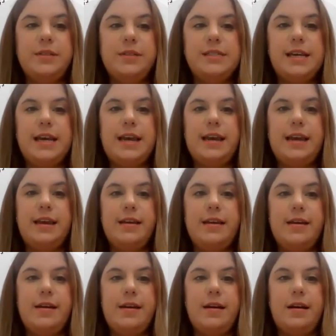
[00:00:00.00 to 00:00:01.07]
I would say
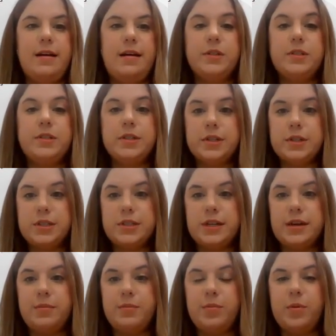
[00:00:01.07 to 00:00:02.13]
from a search
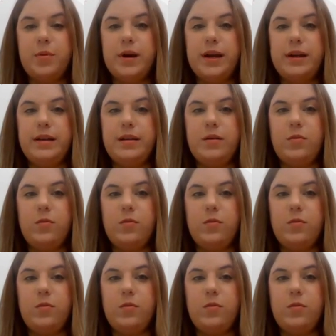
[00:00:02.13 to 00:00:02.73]
standpoint,